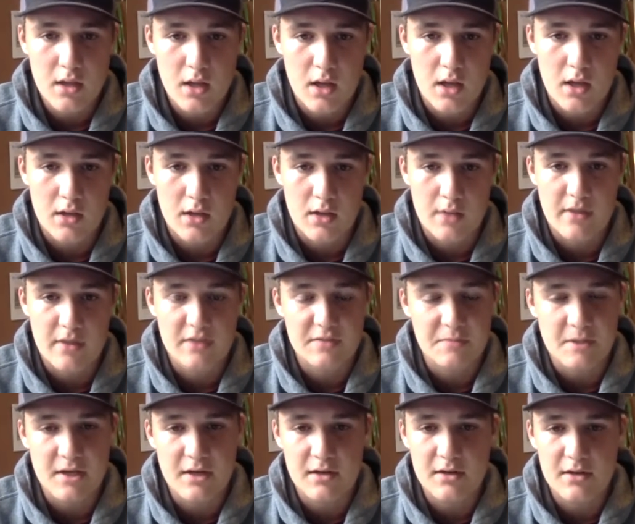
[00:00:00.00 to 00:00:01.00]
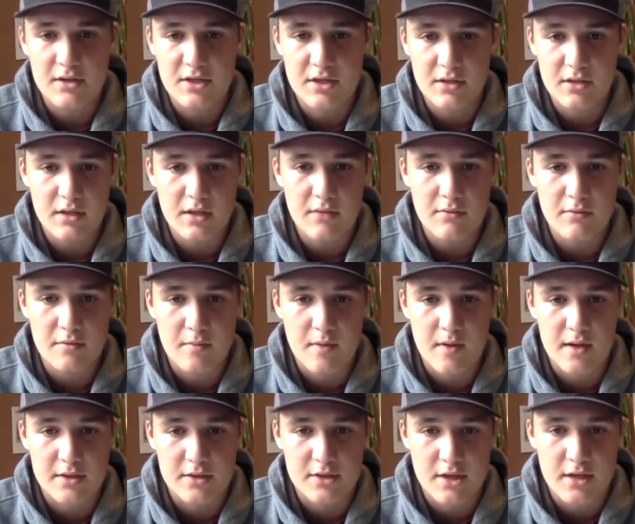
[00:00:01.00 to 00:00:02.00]
uh, on my speed and agility with
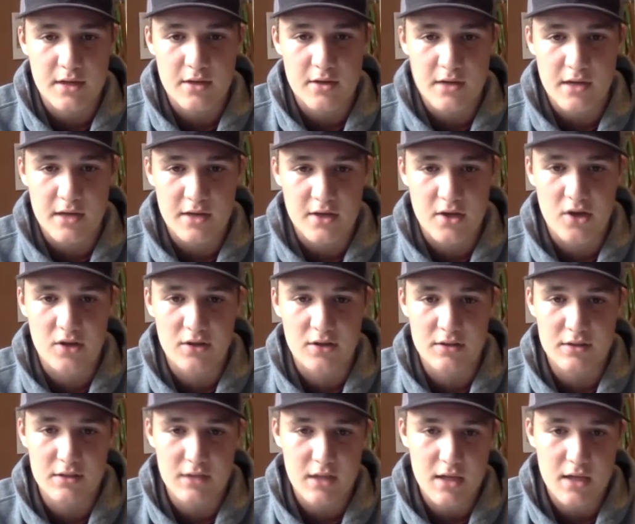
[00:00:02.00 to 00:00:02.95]
my trainer Nate Collins,